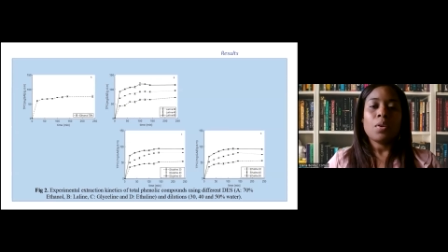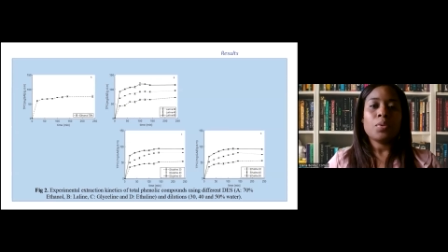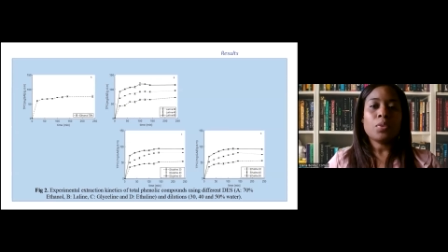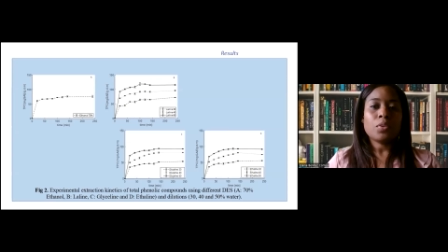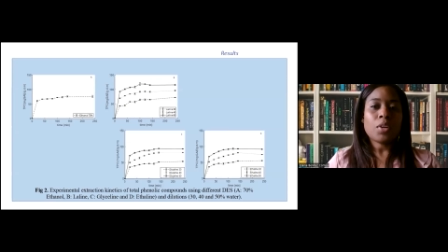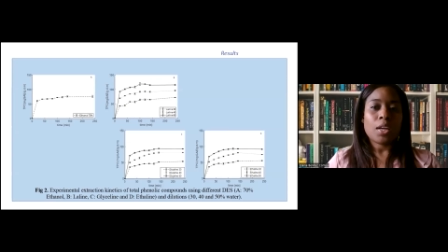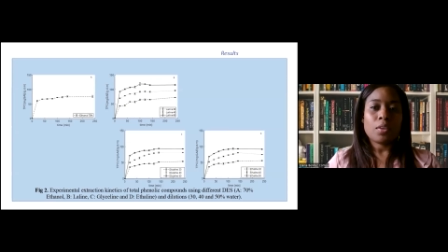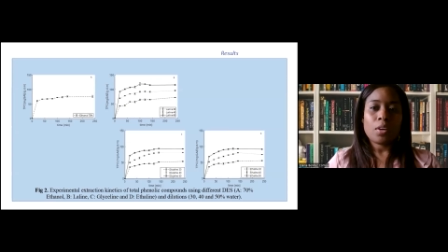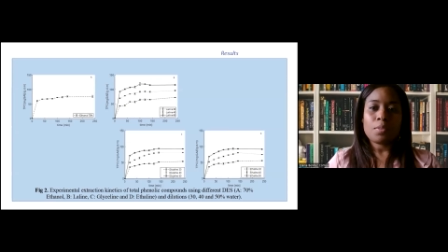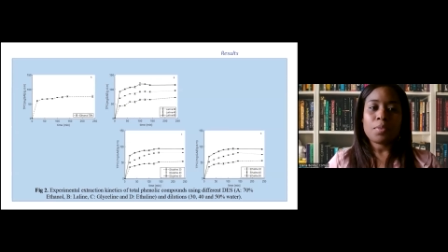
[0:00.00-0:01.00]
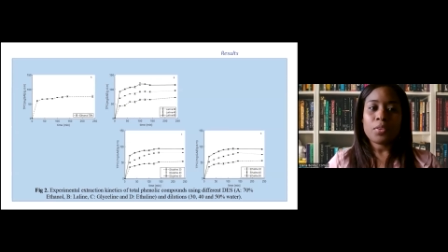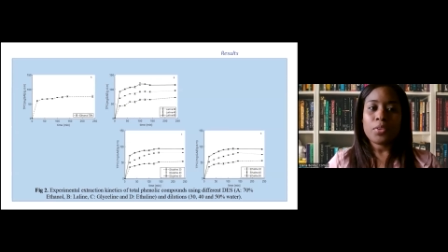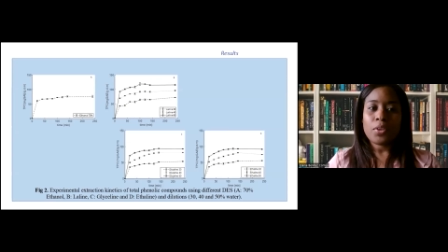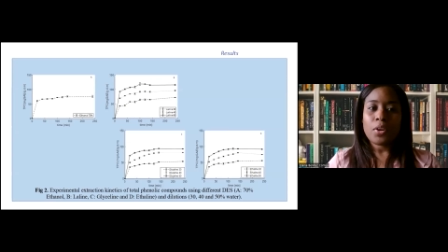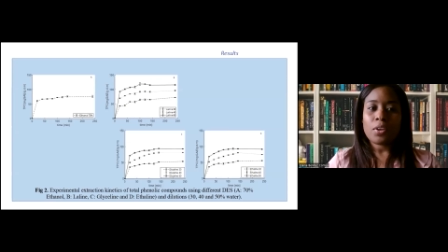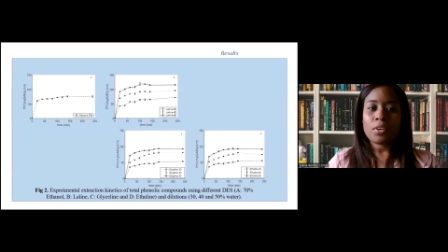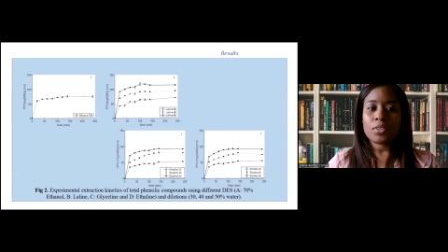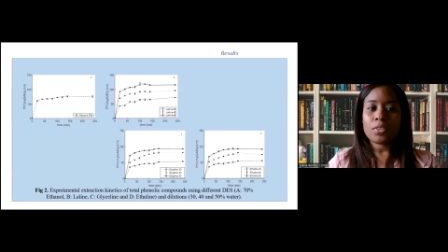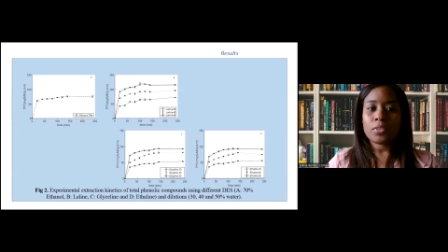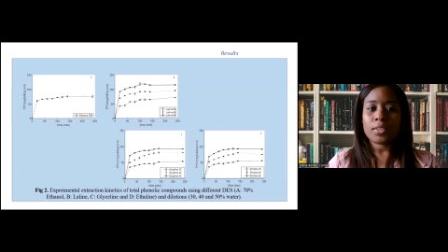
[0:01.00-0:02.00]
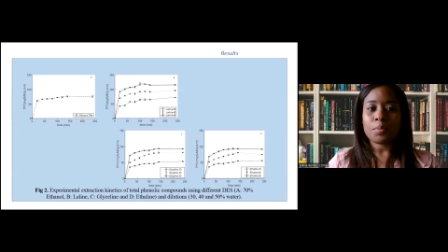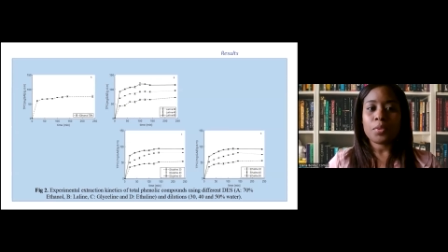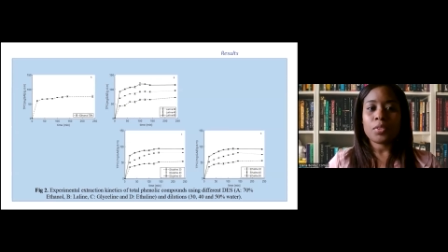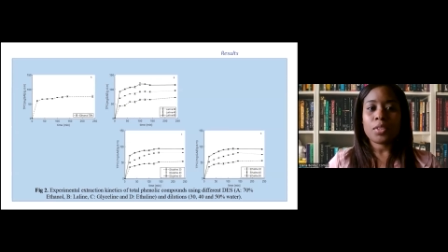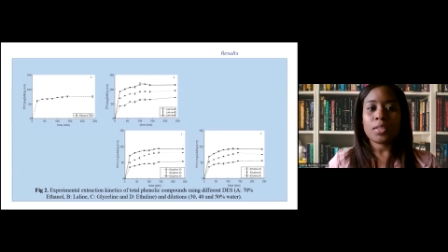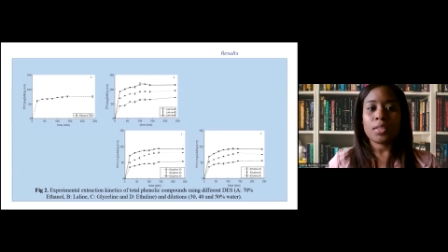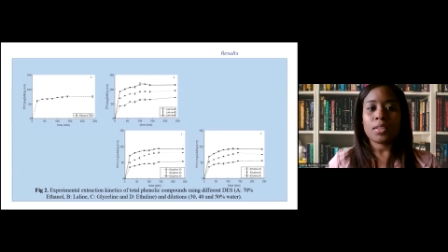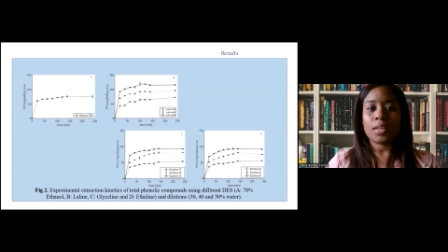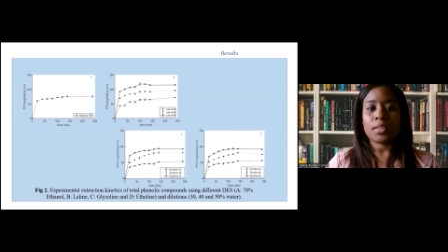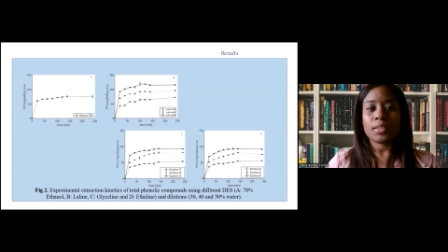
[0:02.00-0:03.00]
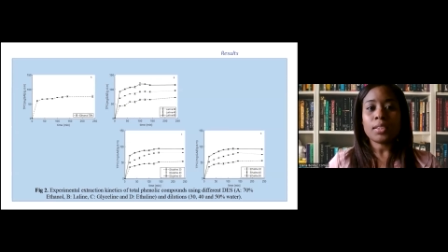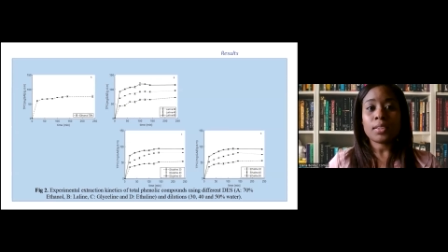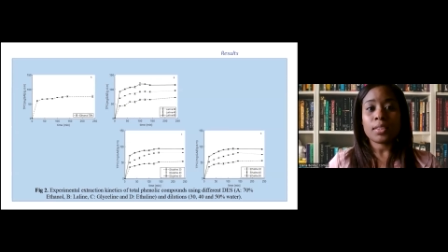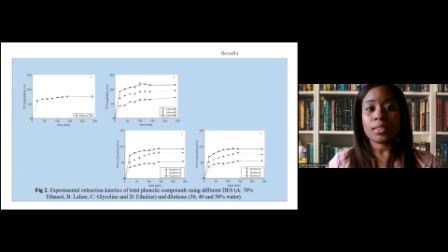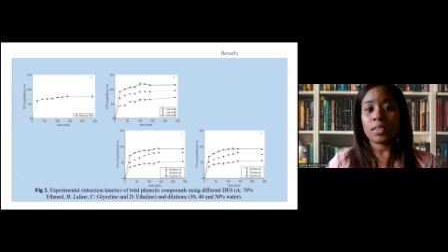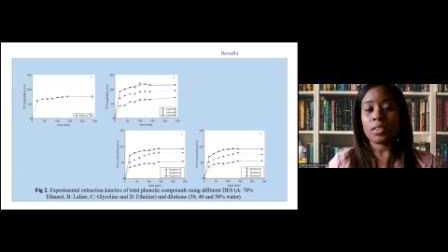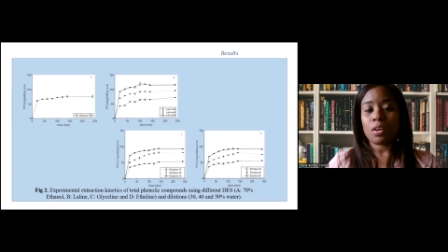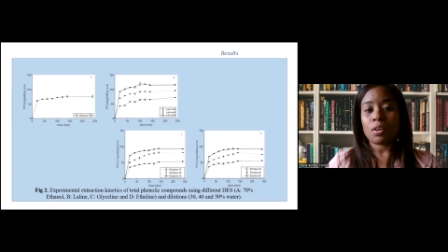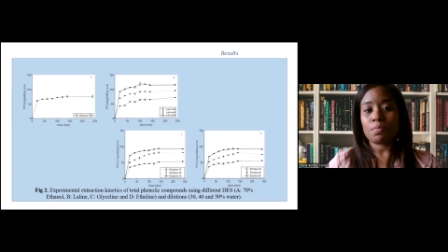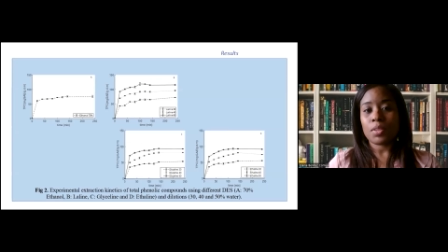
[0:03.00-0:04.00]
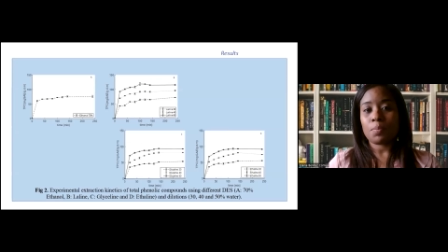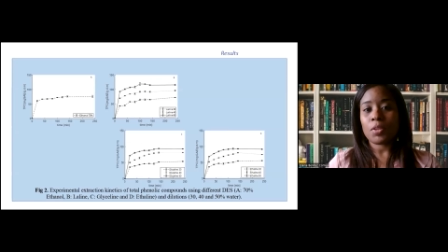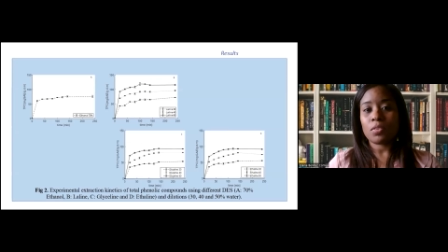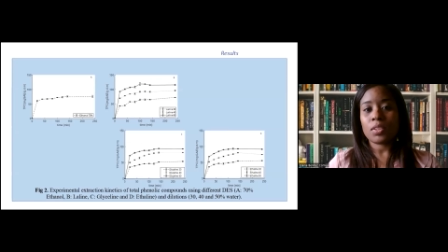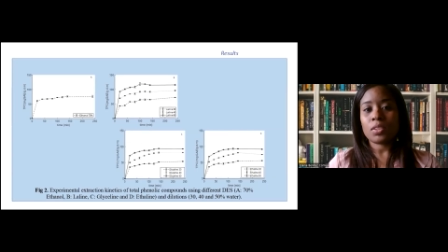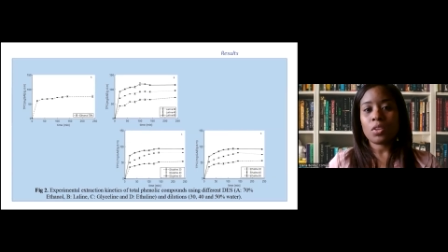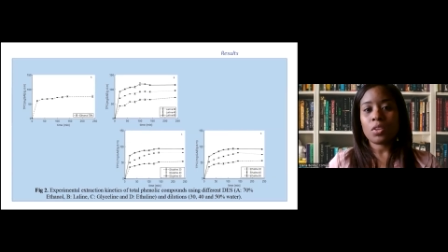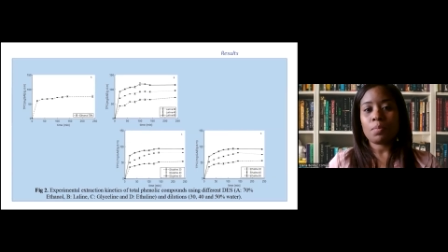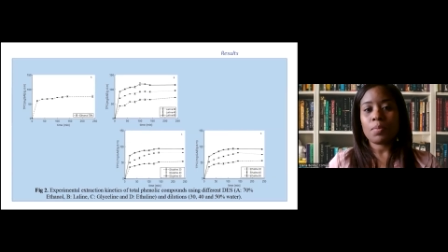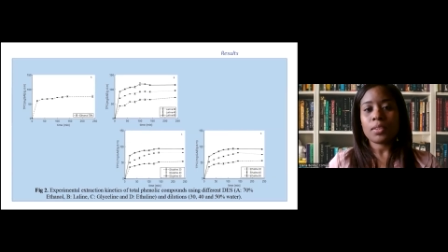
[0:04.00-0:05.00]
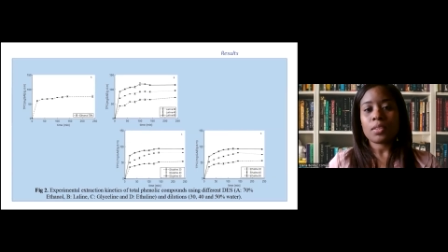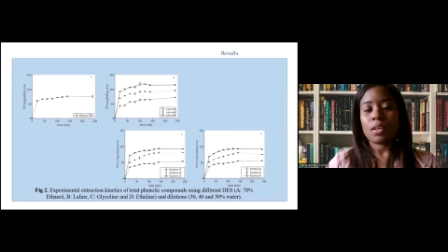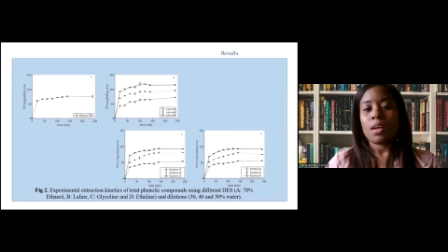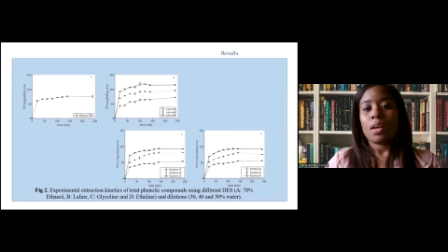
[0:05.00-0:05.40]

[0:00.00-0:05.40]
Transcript: due to hydrogen bond donor substance used in the synthesis of deep eutectic solvents